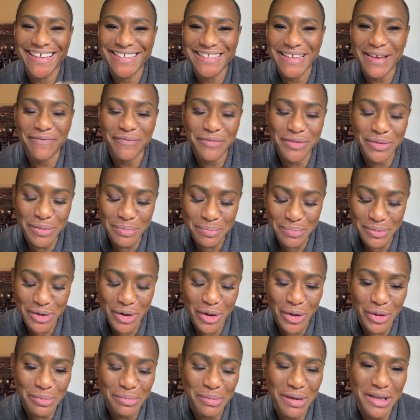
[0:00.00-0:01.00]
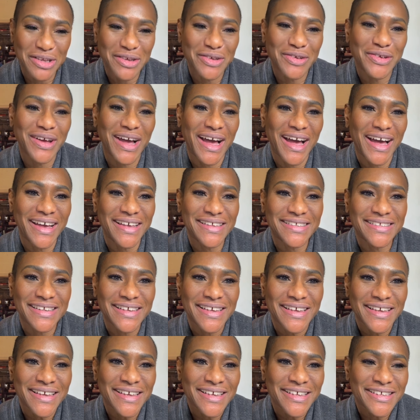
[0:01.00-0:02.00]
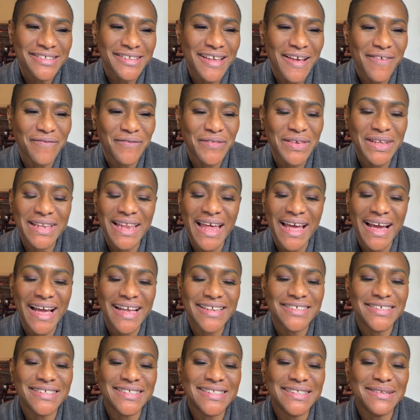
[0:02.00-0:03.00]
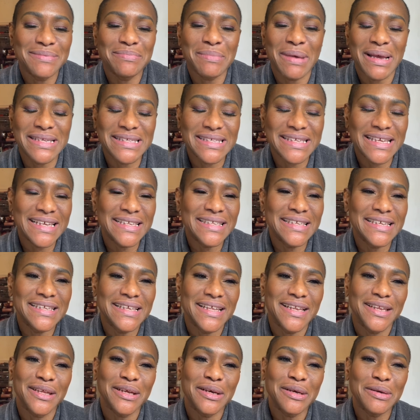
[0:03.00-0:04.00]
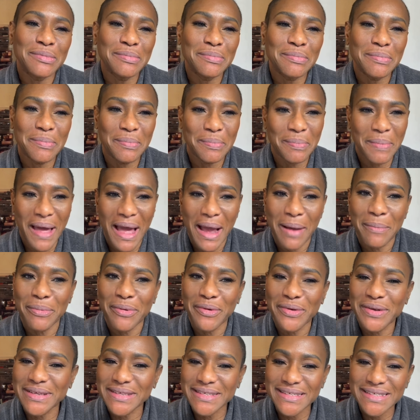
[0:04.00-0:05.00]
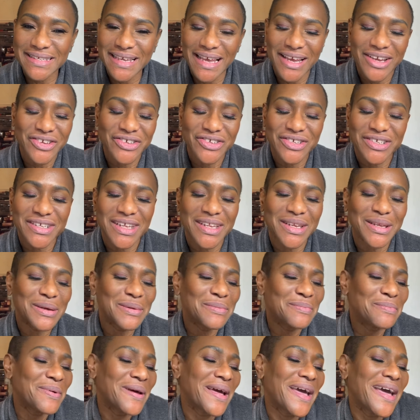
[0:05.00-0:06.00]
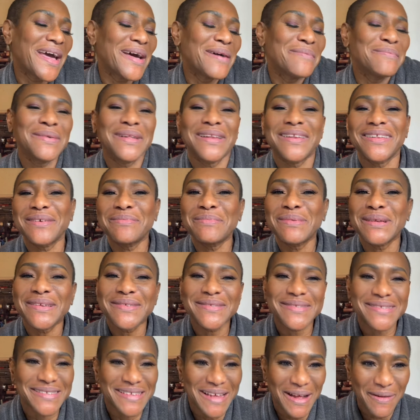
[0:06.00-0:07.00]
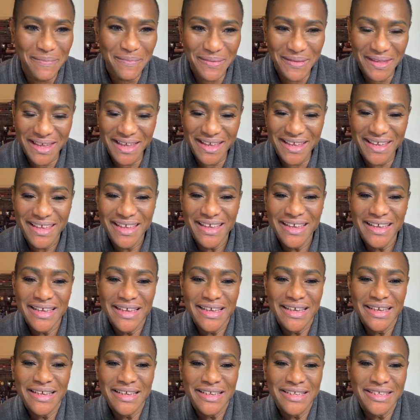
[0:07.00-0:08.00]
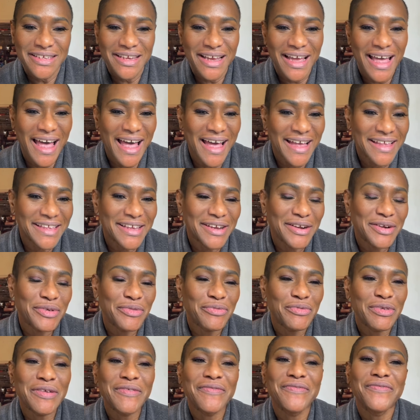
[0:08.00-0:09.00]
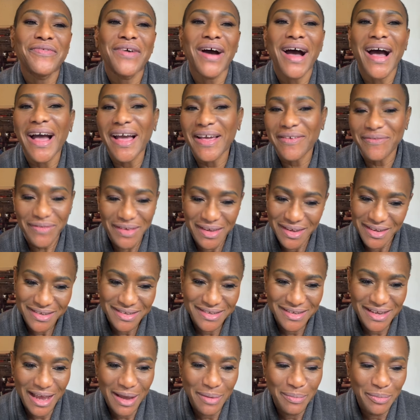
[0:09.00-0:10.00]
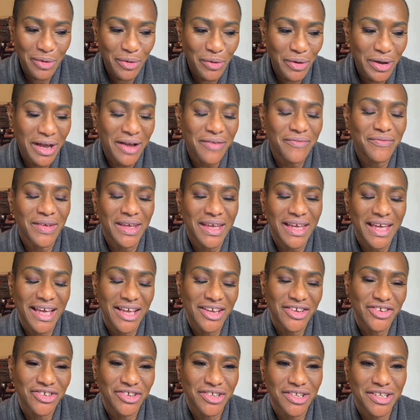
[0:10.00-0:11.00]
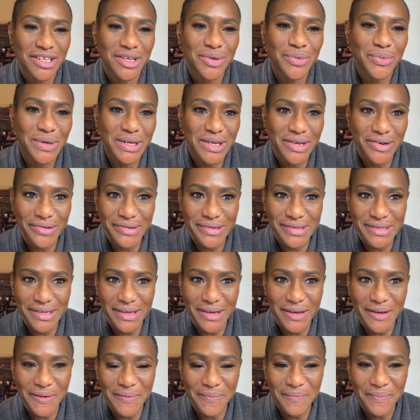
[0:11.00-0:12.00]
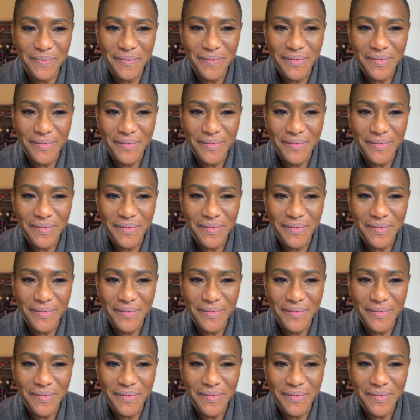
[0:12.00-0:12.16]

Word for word: as I've told many of you guys. So I feel like I just need, my skin need a little pampering session, a little pep, a little bit of something to kind of revive it. I'm going on vacation in a week or so.